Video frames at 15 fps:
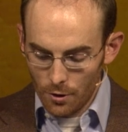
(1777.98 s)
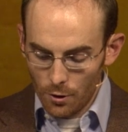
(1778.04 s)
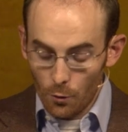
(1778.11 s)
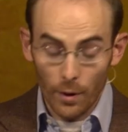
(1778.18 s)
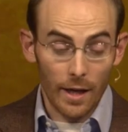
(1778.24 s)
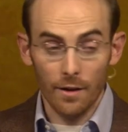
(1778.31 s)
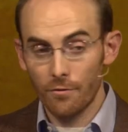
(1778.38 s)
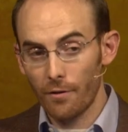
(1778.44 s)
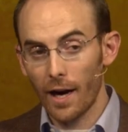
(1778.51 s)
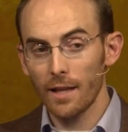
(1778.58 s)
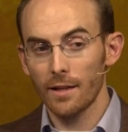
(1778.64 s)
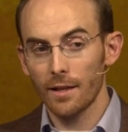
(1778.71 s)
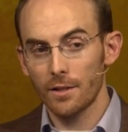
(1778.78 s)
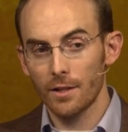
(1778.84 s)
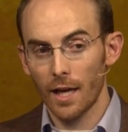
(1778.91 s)
When he
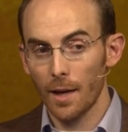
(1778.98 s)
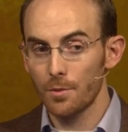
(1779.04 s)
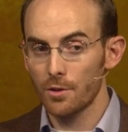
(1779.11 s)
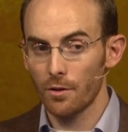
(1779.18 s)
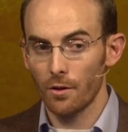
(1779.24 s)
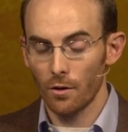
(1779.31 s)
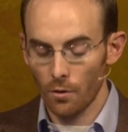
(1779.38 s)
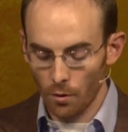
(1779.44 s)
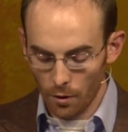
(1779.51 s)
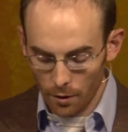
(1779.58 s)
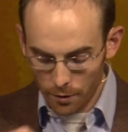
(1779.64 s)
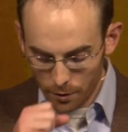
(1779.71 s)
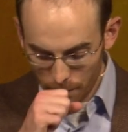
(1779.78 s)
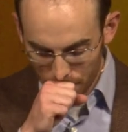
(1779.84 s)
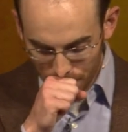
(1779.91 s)
finally escapes to the
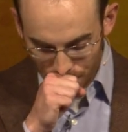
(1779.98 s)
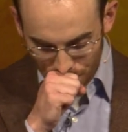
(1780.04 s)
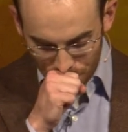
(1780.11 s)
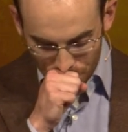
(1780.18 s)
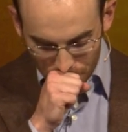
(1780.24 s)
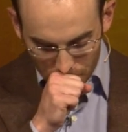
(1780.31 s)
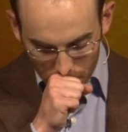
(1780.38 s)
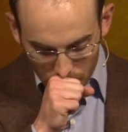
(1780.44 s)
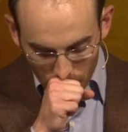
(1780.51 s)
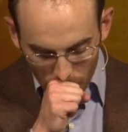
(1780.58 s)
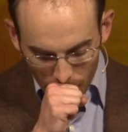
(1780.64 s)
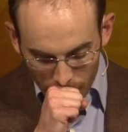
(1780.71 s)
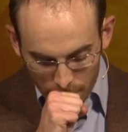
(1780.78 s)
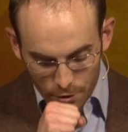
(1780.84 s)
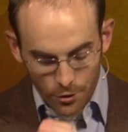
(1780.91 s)
north,
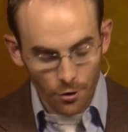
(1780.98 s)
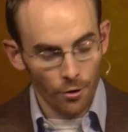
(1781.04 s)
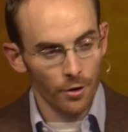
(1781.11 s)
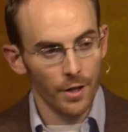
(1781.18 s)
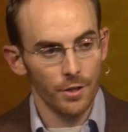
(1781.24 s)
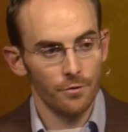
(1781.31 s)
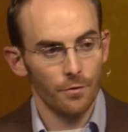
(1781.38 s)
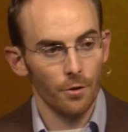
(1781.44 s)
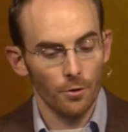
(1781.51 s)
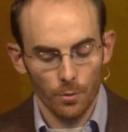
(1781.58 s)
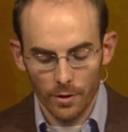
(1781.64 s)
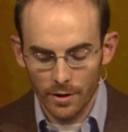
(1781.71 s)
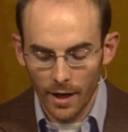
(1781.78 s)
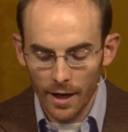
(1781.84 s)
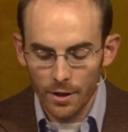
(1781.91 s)
his journey is filled
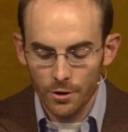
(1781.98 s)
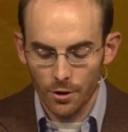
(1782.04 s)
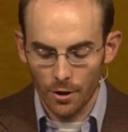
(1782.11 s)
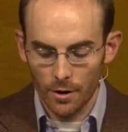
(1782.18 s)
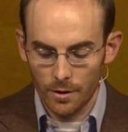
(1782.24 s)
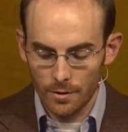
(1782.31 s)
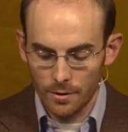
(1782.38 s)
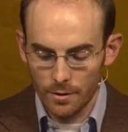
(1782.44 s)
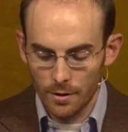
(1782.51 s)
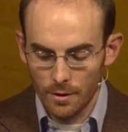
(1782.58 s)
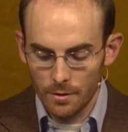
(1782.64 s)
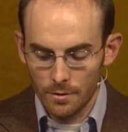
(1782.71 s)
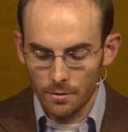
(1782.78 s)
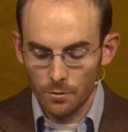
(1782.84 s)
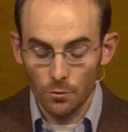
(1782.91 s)
with danger.
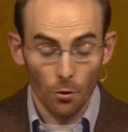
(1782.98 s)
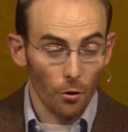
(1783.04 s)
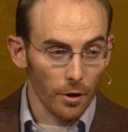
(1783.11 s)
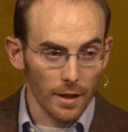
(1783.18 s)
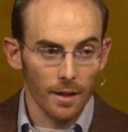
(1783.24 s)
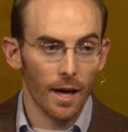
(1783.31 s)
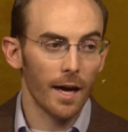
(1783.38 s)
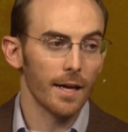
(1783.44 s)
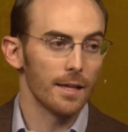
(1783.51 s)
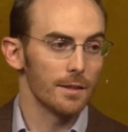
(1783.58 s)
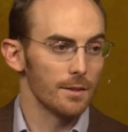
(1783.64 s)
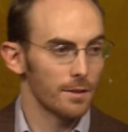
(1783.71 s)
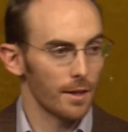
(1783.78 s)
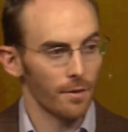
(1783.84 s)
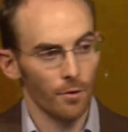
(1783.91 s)
Roaring
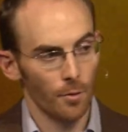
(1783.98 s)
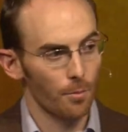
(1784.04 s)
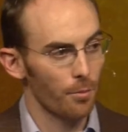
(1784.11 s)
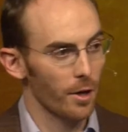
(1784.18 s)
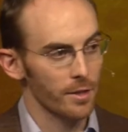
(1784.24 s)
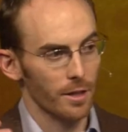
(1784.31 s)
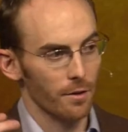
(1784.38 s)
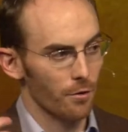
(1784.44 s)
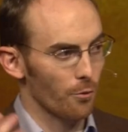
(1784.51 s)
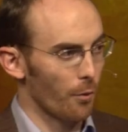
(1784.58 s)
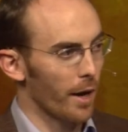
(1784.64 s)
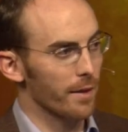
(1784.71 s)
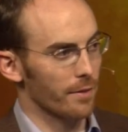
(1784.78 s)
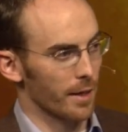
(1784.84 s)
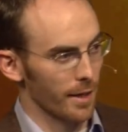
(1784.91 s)
lions, ever present
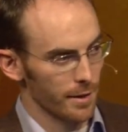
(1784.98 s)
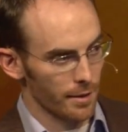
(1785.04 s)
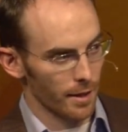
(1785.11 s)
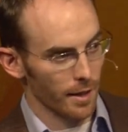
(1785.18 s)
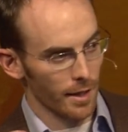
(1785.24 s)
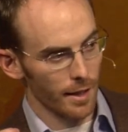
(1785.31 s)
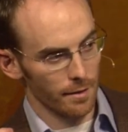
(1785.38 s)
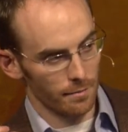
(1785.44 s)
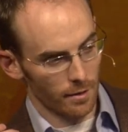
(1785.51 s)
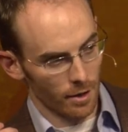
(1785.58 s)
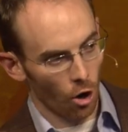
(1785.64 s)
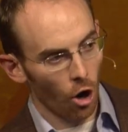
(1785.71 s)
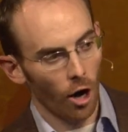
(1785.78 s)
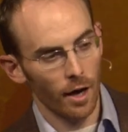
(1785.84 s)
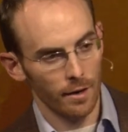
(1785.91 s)
threat that he's going to get
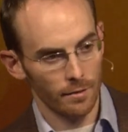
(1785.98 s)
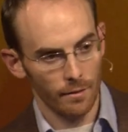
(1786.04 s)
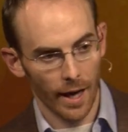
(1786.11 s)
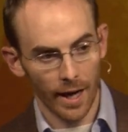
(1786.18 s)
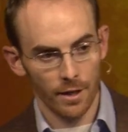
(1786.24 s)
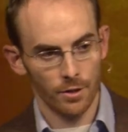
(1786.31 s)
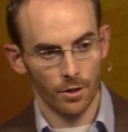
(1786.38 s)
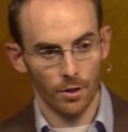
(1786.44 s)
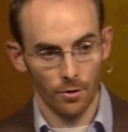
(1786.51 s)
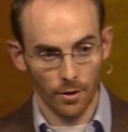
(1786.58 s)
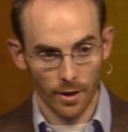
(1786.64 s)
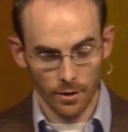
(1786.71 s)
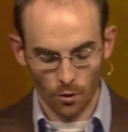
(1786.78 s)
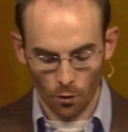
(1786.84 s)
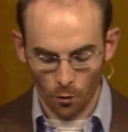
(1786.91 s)
caught and
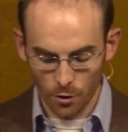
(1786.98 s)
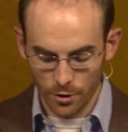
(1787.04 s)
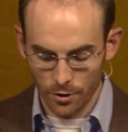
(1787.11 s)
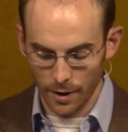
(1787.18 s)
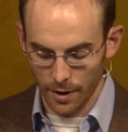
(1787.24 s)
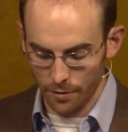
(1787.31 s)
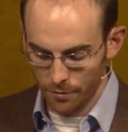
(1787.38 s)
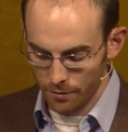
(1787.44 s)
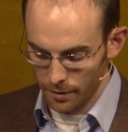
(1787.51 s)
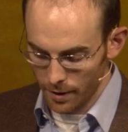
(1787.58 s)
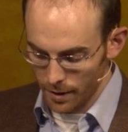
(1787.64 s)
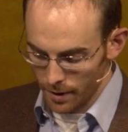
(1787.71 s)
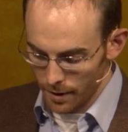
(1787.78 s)
executed as a horse thief.